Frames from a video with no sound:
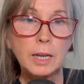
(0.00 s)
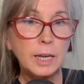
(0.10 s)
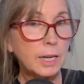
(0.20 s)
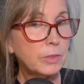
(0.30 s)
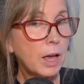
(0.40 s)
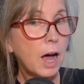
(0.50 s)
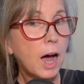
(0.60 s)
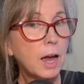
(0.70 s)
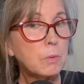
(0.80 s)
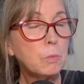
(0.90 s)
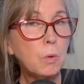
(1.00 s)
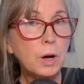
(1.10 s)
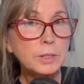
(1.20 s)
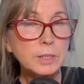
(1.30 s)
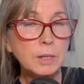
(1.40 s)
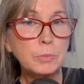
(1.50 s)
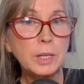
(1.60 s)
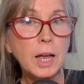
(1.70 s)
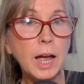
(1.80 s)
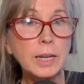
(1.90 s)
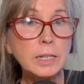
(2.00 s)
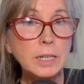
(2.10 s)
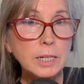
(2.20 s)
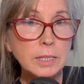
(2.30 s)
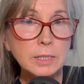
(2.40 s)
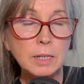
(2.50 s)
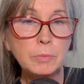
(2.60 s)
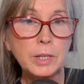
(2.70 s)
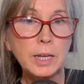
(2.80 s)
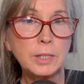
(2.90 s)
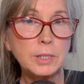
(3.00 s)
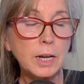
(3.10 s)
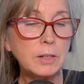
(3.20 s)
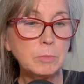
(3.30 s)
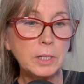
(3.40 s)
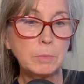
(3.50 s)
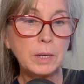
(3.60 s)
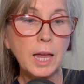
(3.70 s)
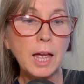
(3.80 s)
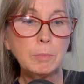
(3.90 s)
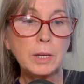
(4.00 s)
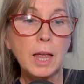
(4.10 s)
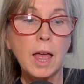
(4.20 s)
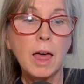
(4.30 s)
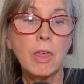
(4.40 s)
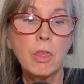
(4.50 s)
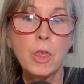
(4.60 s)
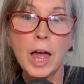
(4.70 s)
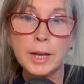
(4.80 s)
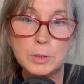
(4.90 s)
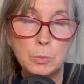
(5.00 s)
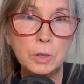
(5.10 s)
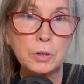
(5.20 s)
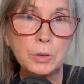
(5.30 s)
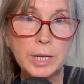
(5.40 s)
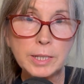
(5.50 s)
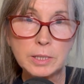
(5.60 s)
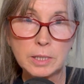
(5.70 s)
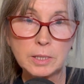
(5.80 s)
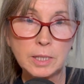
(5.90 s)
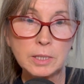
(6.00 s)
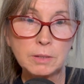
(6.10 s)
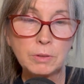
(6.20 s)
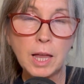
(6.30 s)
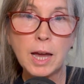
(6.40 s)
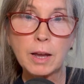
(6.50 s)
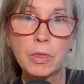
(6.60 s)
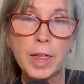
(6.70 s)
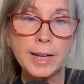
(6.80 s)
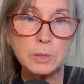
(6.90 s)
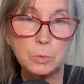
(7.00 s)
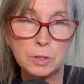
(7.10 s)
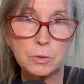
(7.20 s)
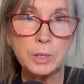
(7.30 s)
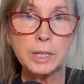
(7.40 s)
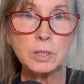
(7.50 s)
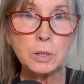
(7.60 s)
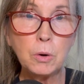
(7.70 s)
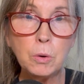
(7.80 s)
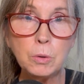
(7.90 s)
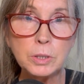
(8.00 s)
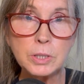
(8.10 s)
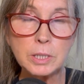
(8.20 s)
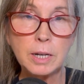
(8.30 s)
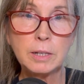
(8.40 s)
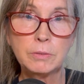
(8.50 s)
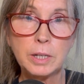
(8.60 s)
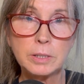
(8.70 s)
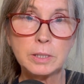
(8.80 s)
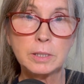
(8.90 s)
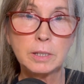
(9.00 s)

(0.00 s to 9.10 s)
In the I want something, I need something outside of me to be happy. That's what creates the sense of lack. That's what creates the hole inside of us.